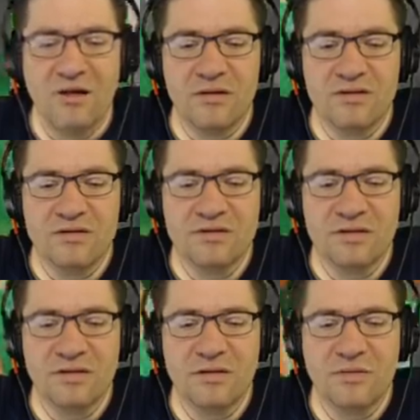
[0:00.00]

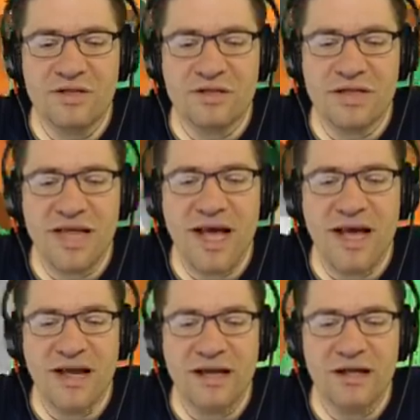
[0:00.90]
So much
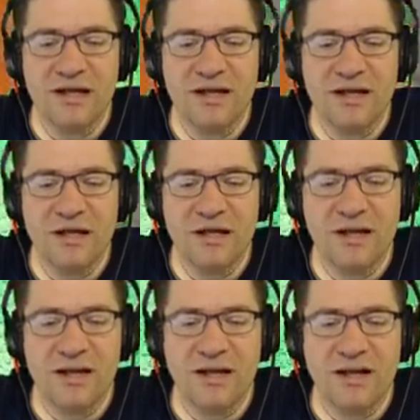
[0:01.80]
lag.
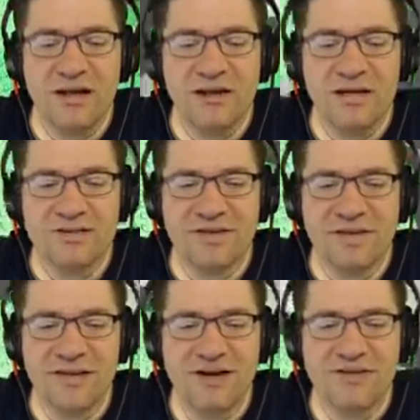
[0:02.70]
There's Ferry
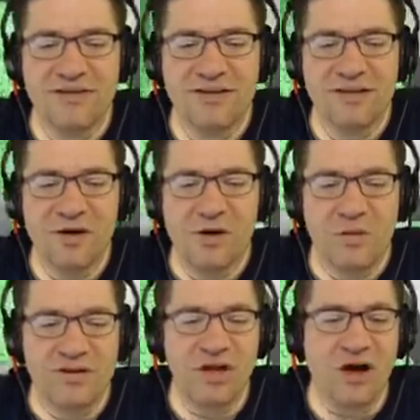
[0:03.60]
Driver.
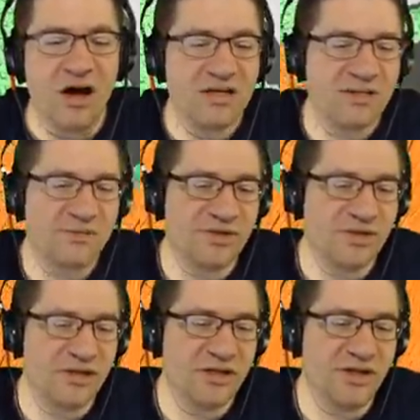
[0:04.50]
With the awesome
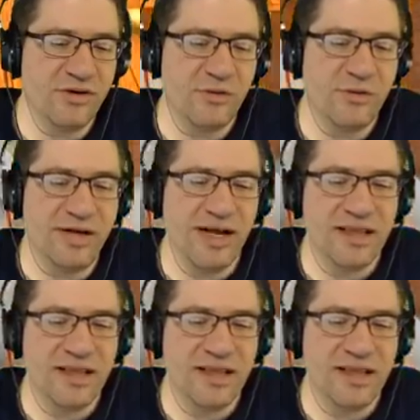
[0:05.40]
shirt. Don't know where he got